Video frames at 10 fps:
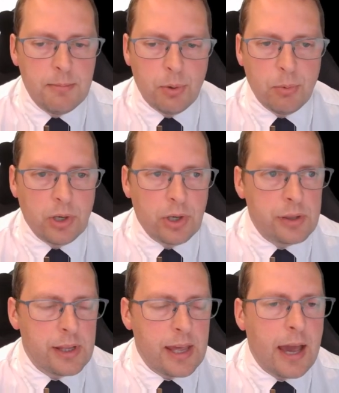but we're going to
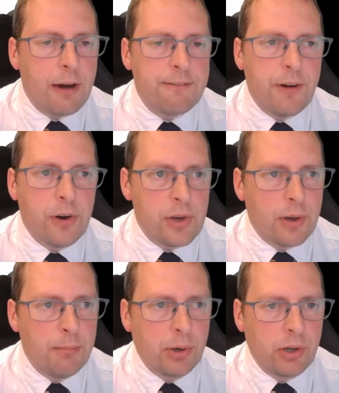see how far you
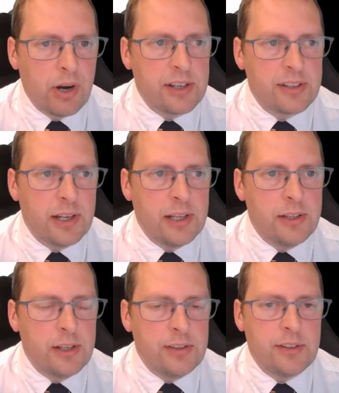can progress in
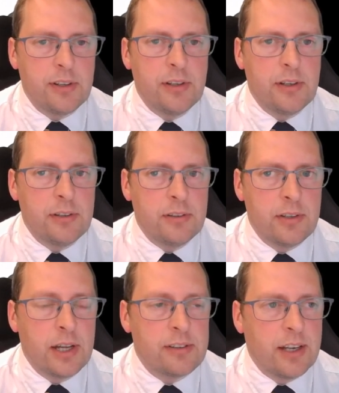
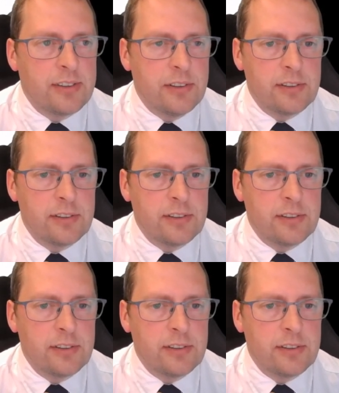today's lesson.